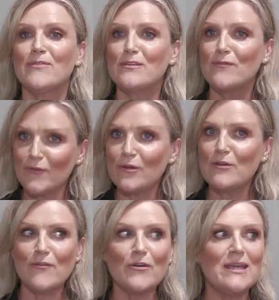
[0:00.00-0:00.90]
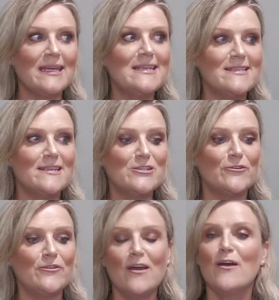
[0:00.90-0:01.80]
It's very, very easy
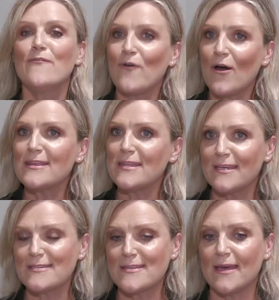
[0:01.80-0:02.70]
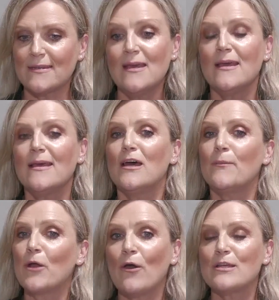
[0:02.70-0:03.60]
to find things that are
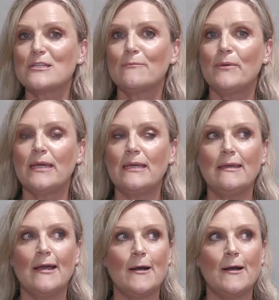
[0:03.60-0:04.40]
going to be